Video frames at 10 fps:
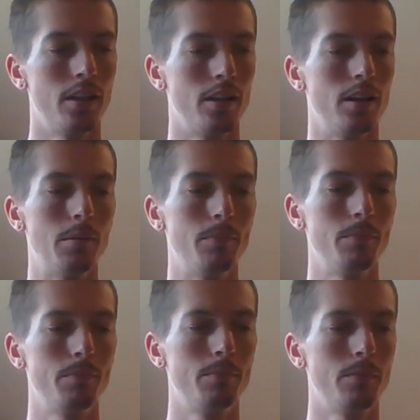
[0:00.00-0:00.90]

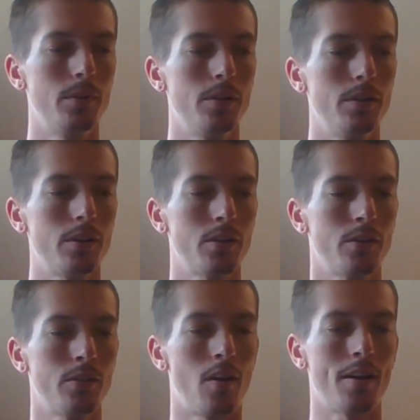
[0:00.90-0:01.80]

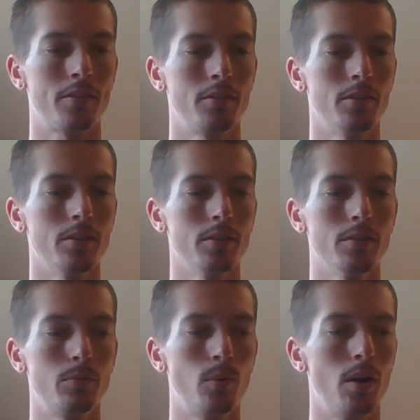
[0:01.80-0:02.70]
Glocks
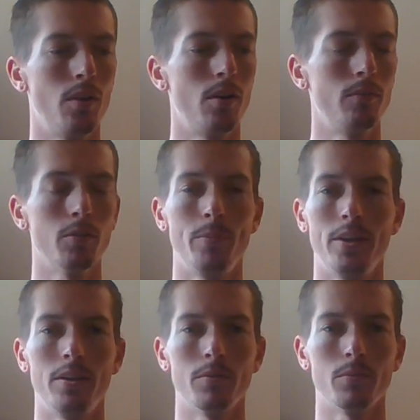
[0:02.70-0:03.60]
are well known for
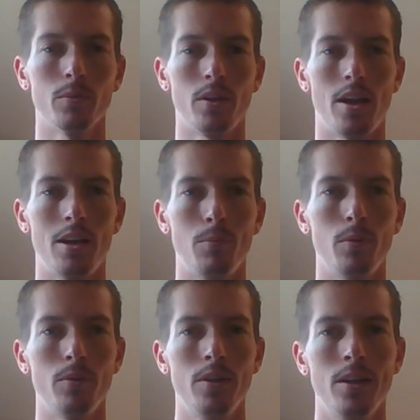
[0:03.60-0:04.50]
being
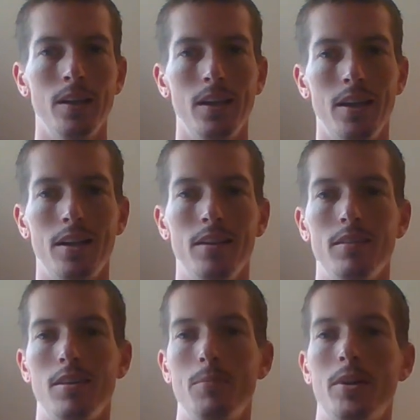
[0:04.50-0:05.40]
reliable,
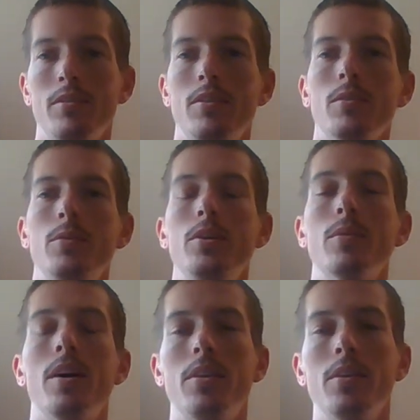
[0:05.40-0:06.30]
and something to consider when you
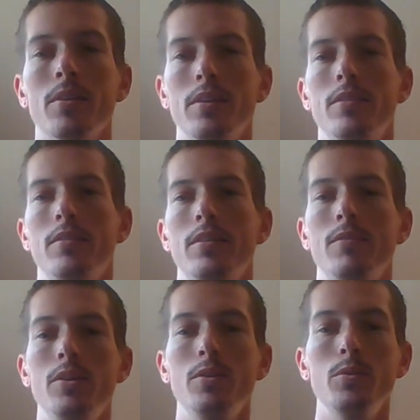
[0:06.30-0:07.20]
go out there is
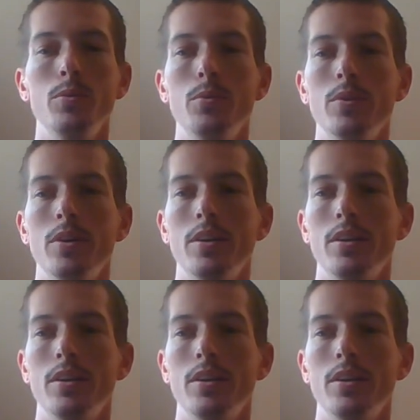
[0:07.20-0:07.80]
if you